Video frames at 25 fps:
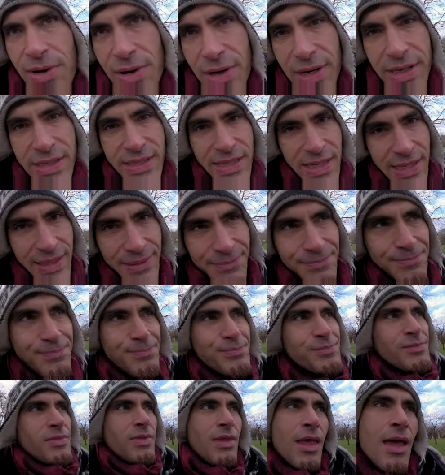don't listen.
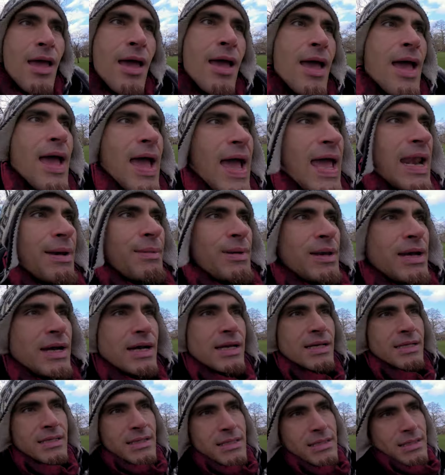And I mean,
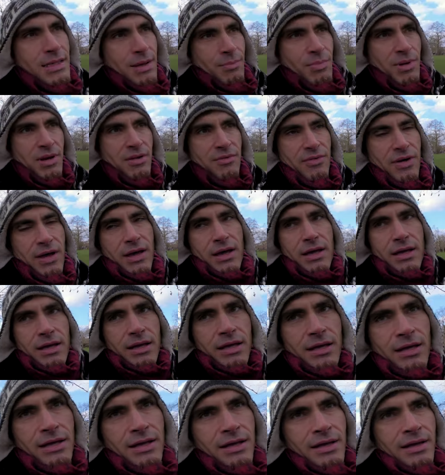it is a bit of a
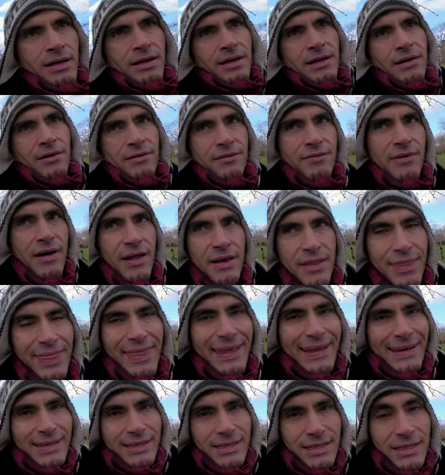fun
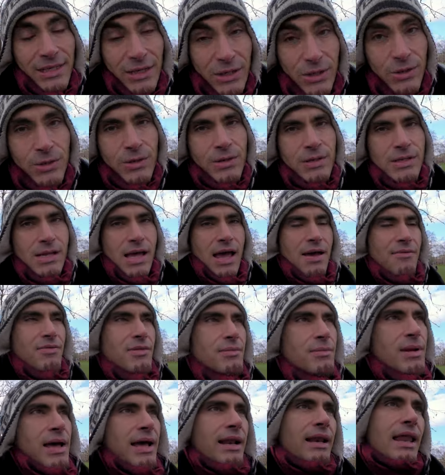thing to do, to have
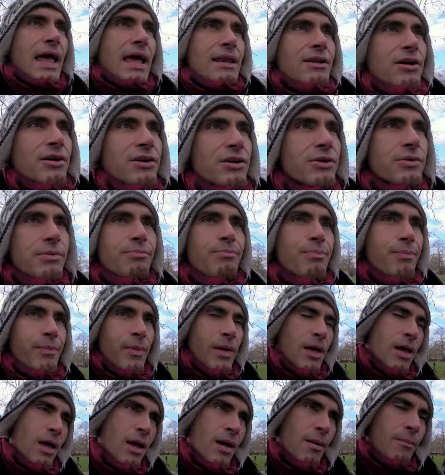them like land on you and
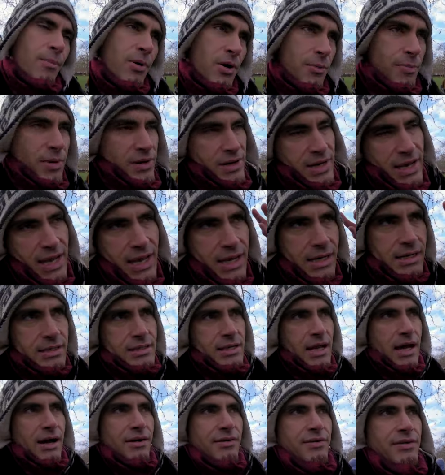poop on your head and
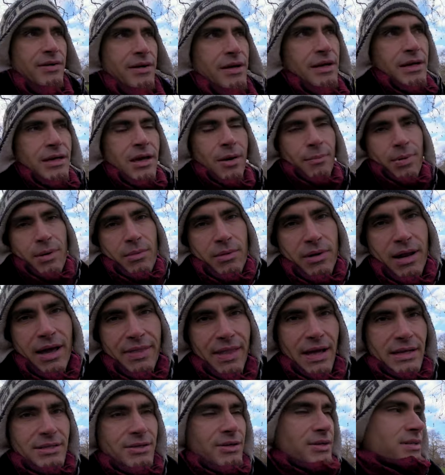stuff. You know, people
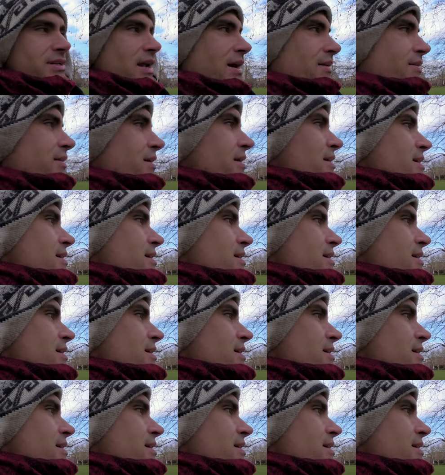like that sort of stuff.